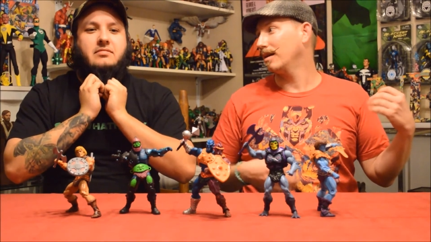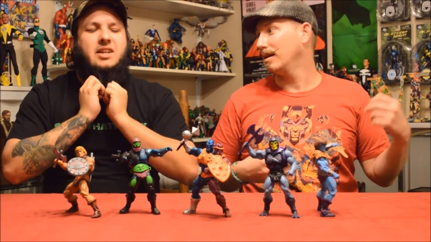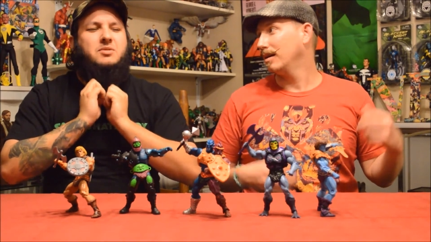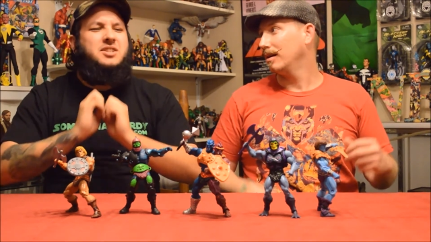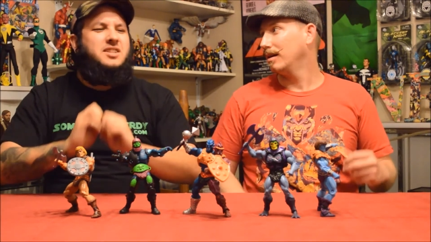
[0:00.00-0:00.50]

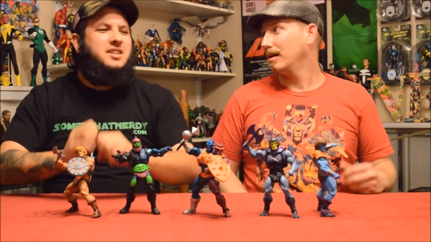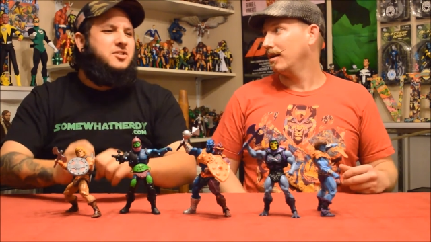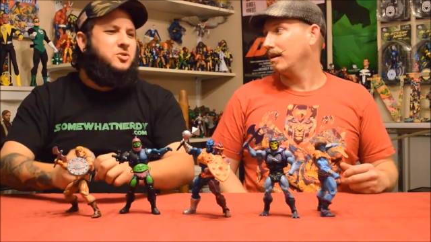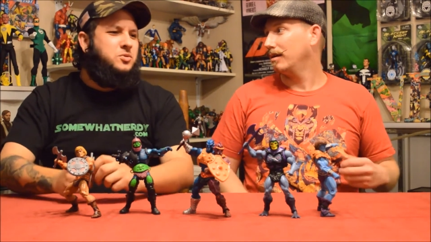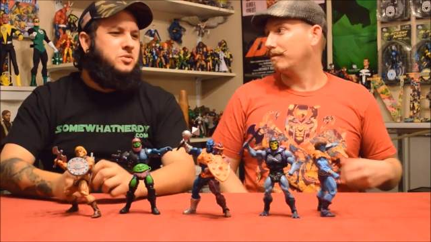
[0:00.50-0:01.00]
Speaker 1: It wasn't
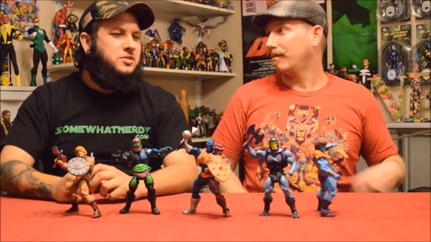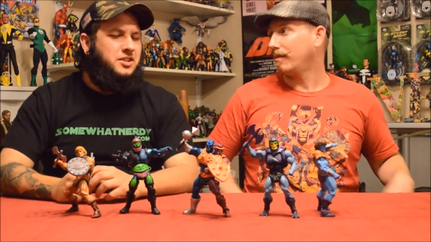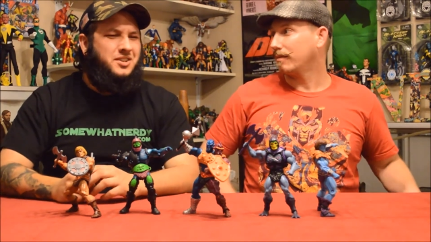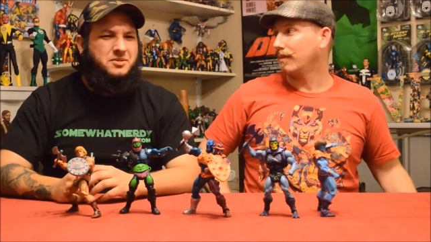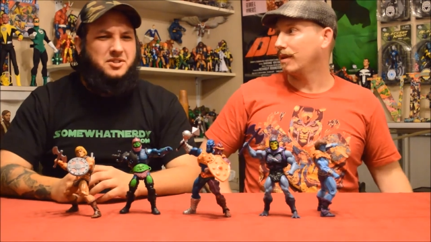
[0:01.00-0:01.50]
that Jewel. No,
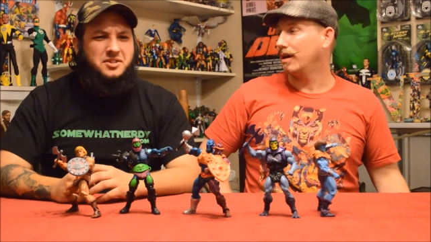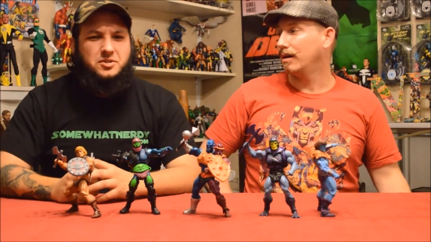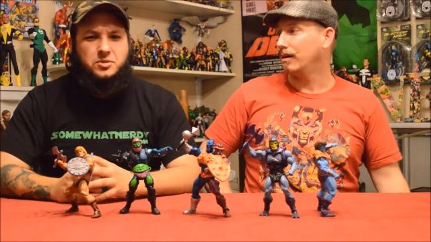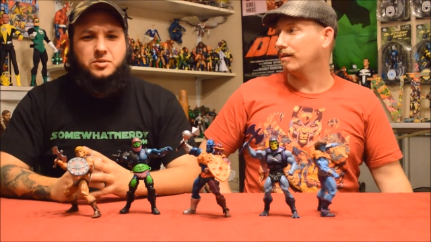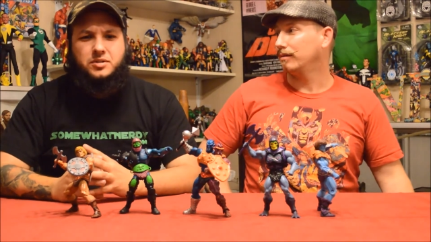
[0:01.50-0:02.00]
that wasn't
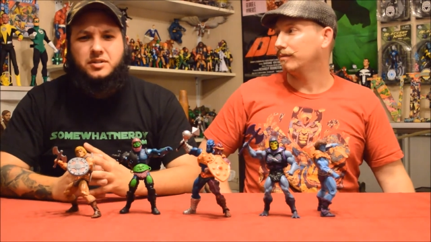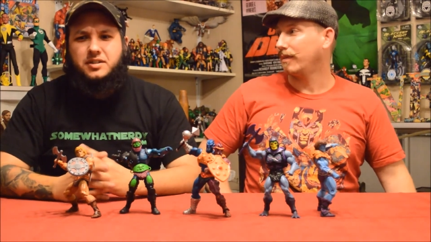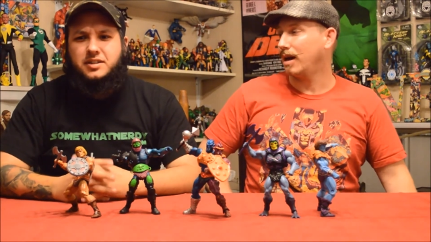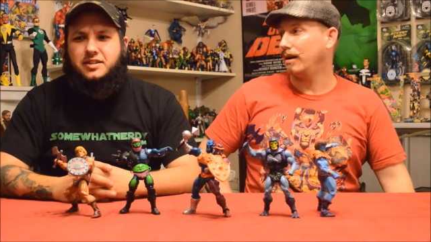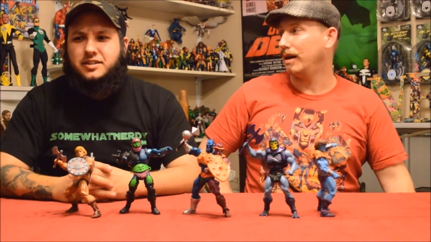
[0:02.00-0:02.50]
no. Jewel.
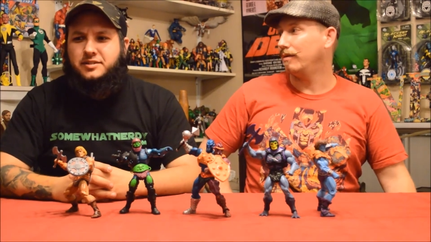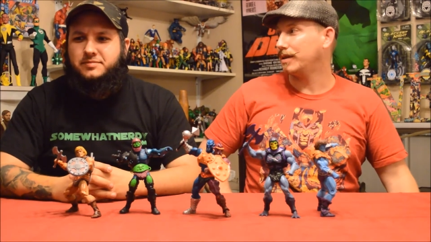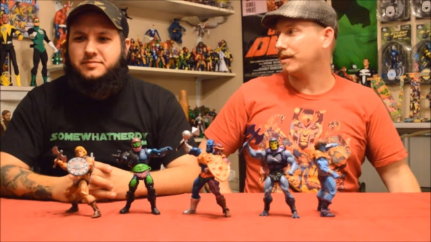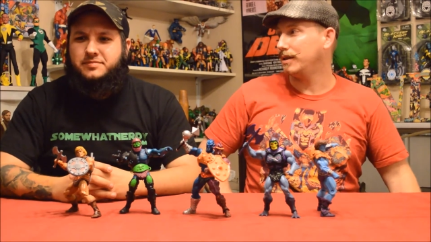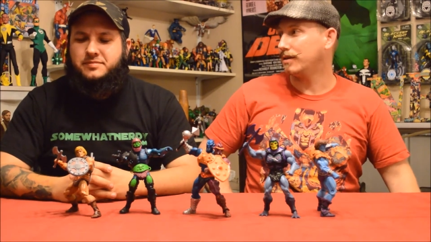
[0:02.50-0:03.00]
Uh, it
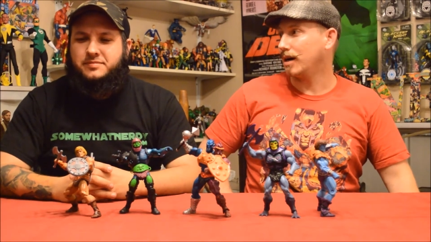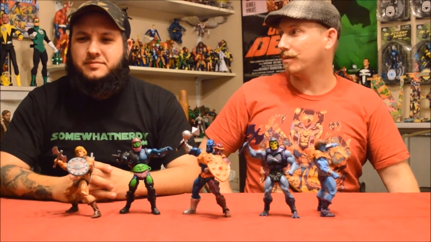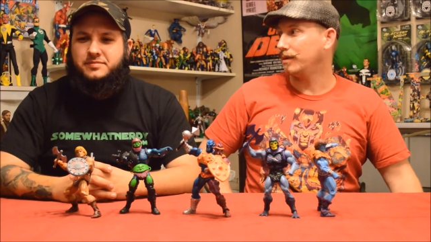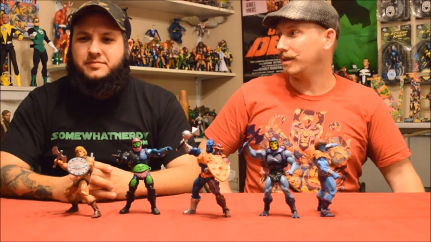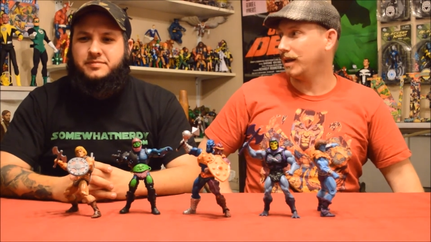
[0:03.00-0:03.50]
was she
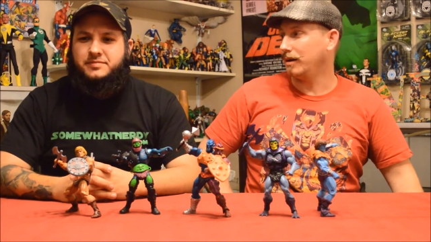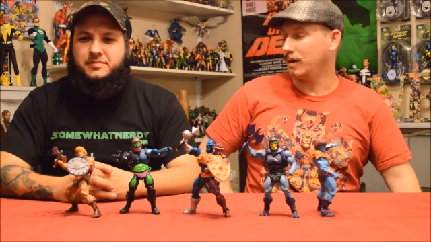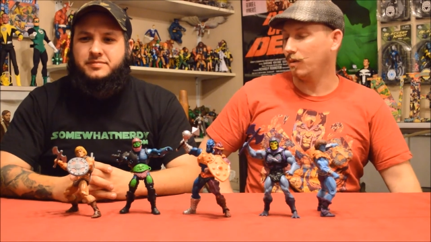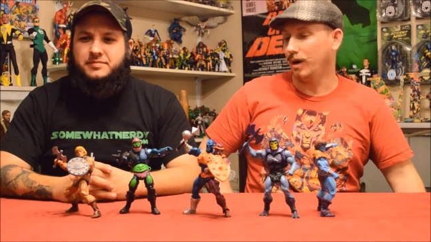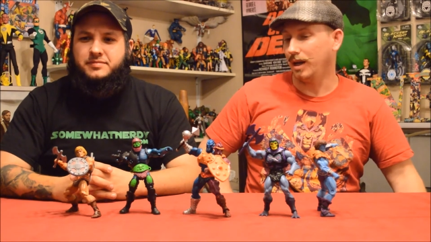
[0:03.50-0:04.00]
dropped. That was
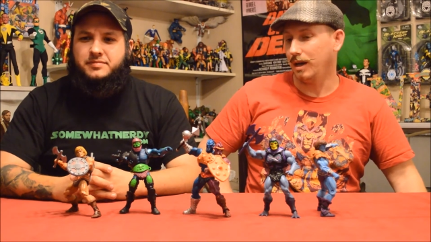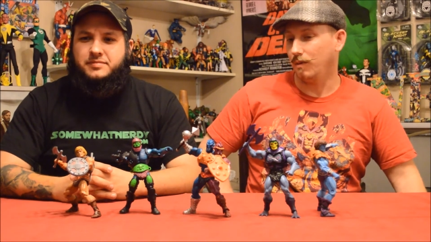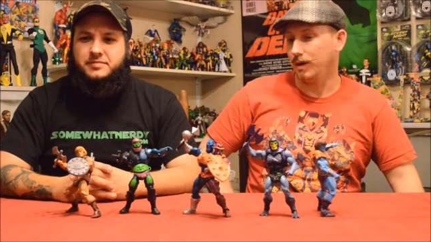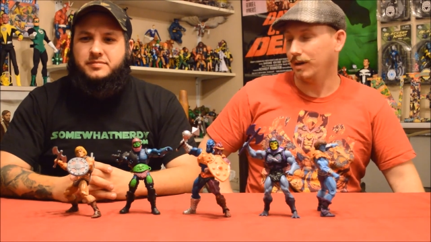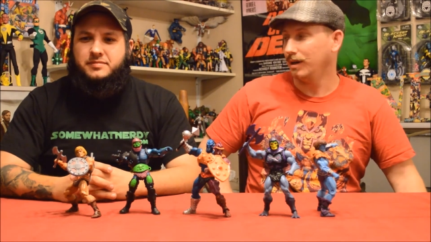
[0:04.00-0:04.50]
our one hit
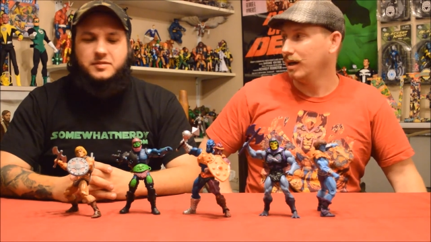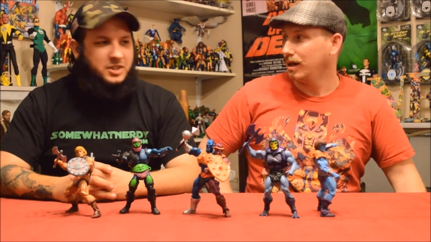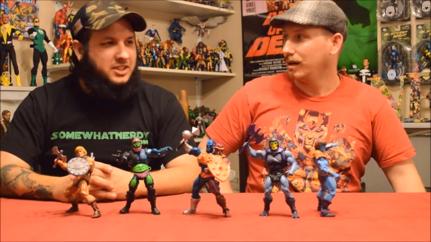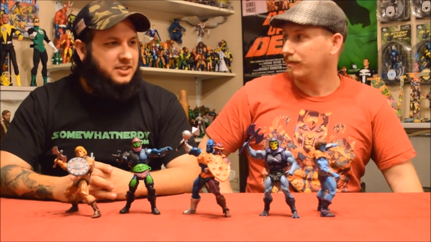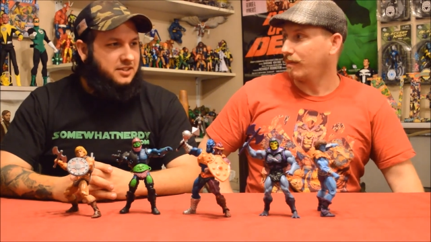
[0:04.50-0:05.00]
wonder.
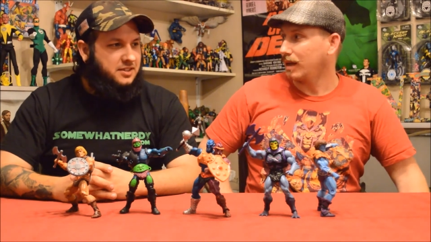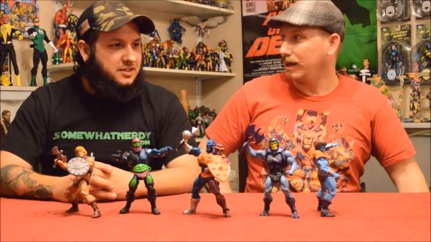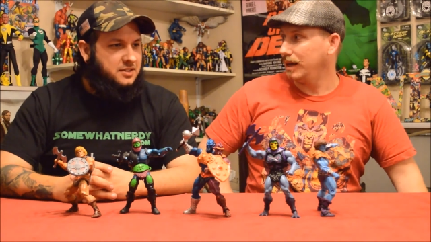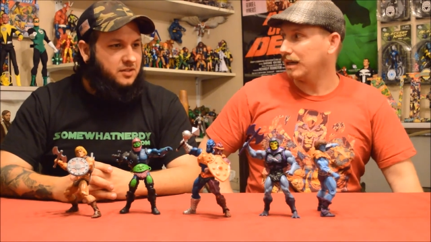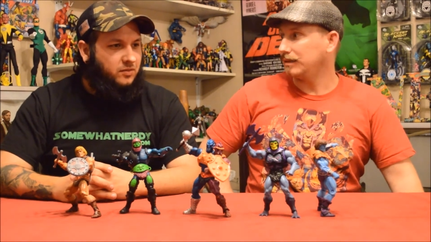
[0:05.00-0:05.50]
Was it?
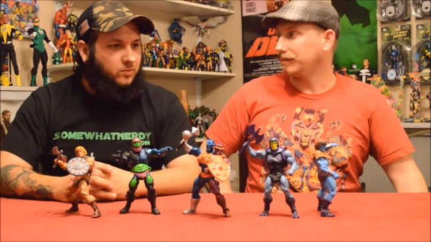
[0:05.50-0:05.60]
Yeah.